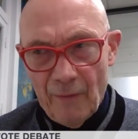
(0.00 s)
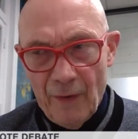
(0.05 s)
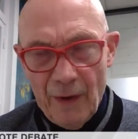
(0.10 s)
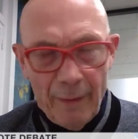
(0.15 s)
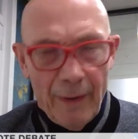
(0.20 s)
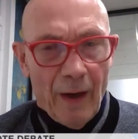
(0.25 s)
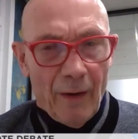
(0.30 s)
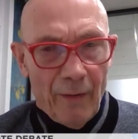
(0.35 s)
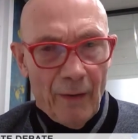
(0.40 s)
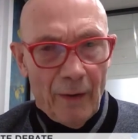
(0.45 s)

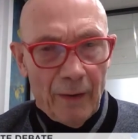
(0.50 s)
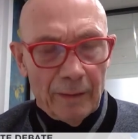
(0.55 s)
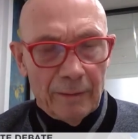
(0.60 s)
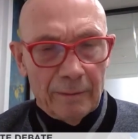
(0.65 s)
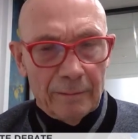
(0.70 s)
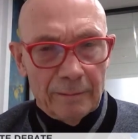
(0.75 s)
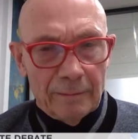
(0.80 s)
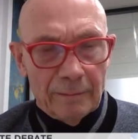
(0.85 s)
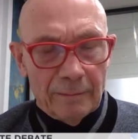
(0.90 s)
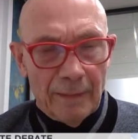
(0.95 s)
very
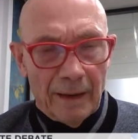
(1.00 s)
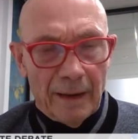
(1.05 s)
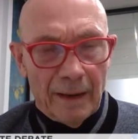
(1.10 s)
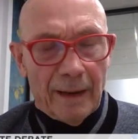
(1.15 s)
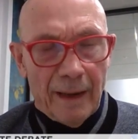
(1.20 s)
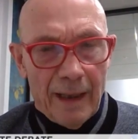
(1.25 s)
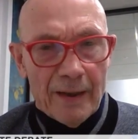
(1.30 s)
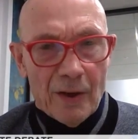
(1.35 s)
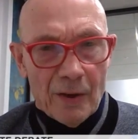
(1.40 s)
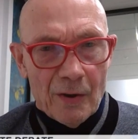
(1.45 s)
often
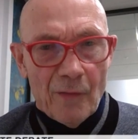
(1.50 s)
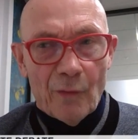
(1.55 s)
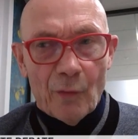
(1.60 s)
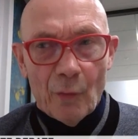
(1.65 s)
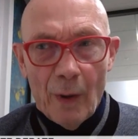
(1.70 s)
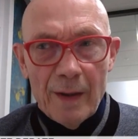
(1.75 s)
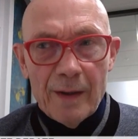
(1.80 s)
in cases of